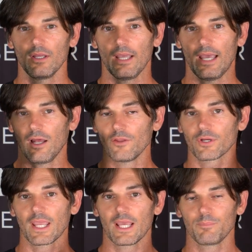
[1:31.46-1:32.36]
at other
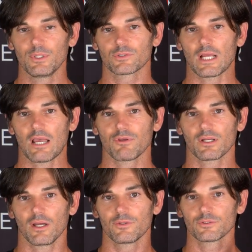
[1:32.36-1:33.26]
canopy
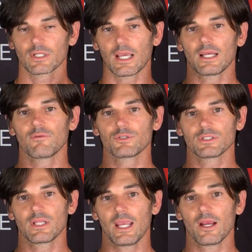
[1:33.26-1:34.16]
traffic, other skydivers
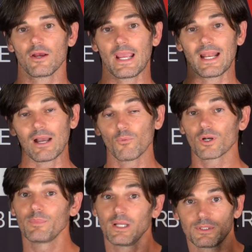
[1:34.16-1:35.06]
in the air, and I
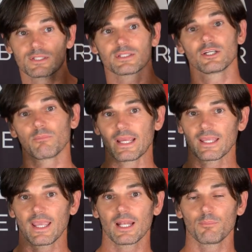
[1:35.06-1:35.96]
want to be able to steer my
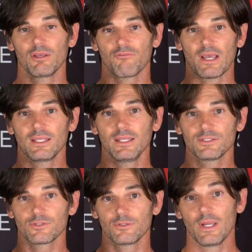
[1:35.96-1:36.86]
canopy if I
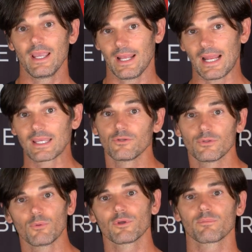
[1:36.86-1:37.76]
need to, and I can do
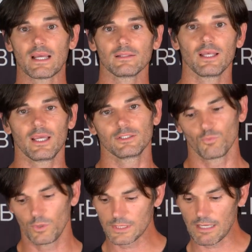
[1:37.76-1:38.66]
that with my legs.
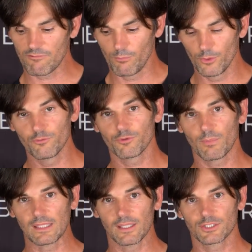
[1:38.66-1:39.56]
And once I've moved
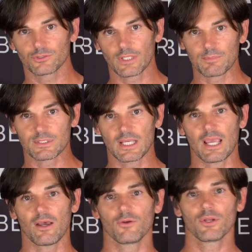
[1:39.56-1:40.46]
my leg straps
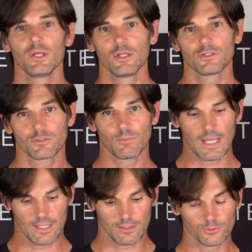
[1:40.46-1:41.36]
down
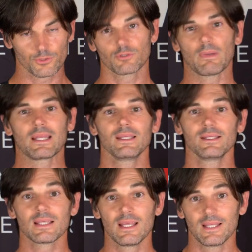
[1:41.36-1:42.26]
to closer to my
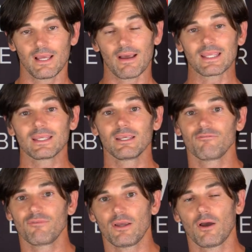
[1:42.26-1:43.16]
knees, now I can
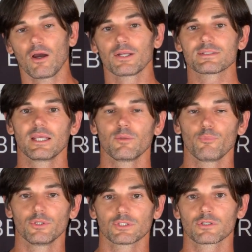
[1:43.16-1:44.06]
give harness
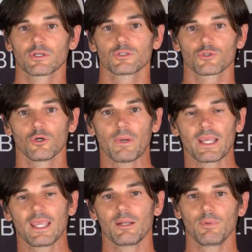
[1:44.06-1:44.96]
inputs to control
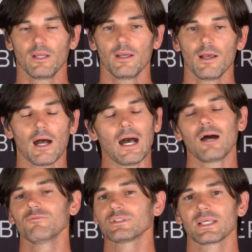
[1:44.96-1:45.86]
my canopy.
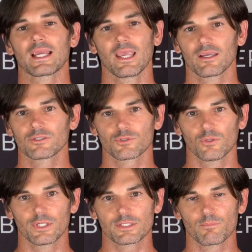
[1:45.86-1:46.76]
Obviously, I can't
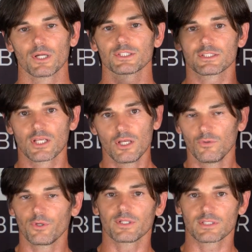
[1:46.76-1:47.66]
control it as much as
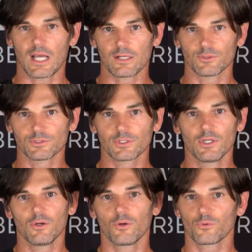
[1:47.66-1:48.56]
with the toggles
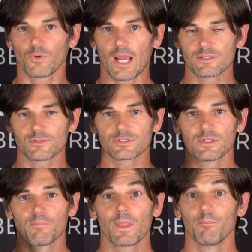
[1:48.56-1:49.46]
or the risers,
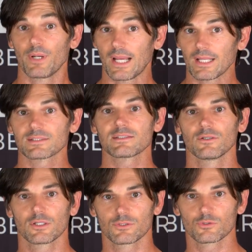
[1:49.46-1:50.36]
but I can
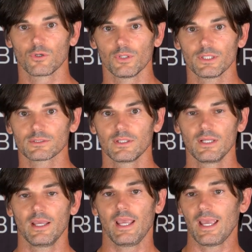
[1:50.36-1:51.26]
still control it
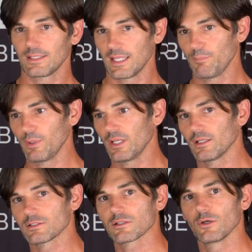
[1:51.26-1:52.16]
and keep it
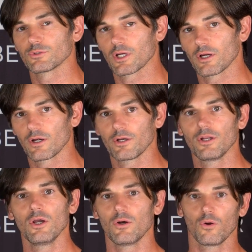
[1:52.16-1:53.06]
in a slow turn
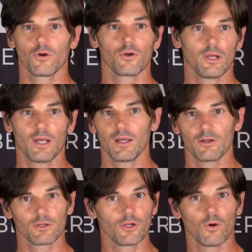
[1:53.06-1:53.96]
or
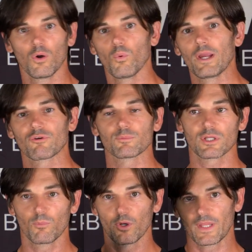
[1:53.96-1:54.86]
go away from
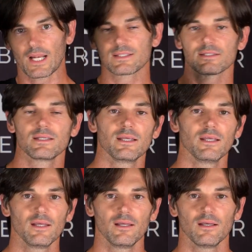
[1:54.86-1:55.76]
someone that I
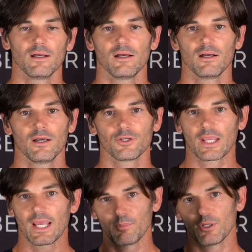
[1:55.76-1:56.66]
see under
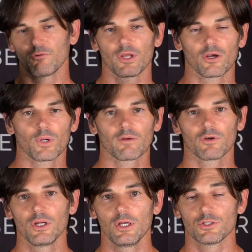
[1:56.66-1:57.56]
canopy over there or
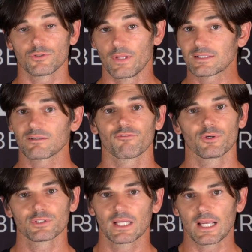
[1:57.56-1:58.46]
whatever. So that's the
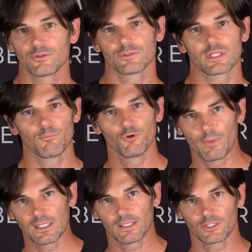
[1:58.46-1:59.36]
first thing I do is I move
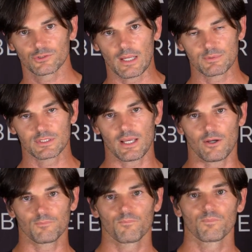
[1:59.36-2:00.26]
my leg straps down.